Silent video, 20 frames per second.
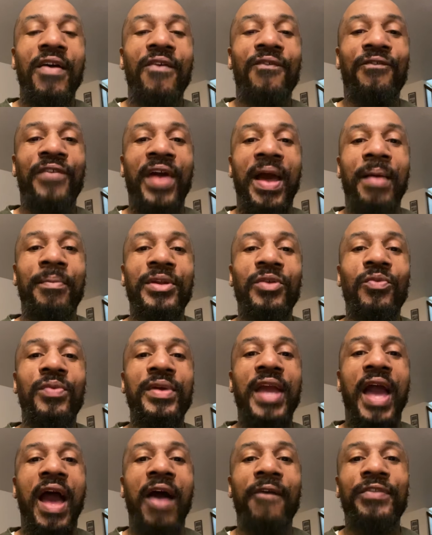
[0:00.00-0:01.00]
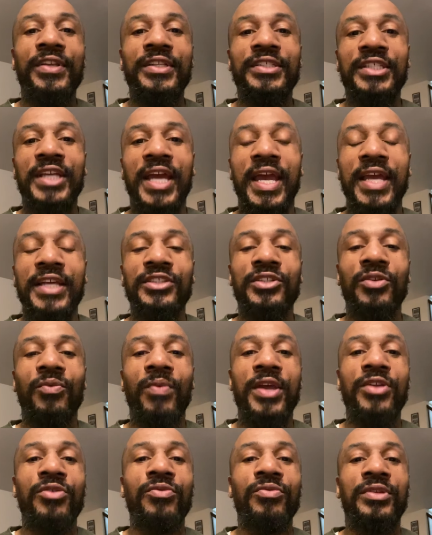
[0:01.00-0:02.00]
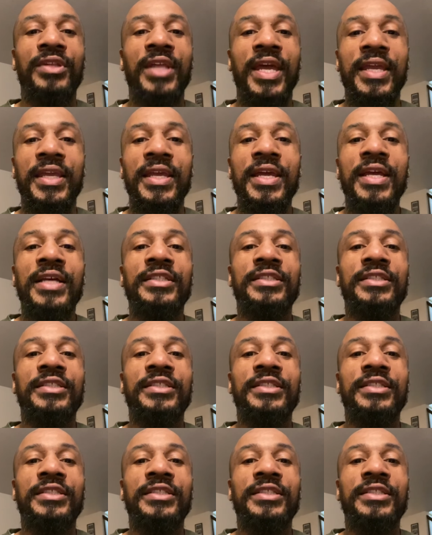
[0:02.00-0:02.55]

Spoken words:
Family, we have to change the way you think.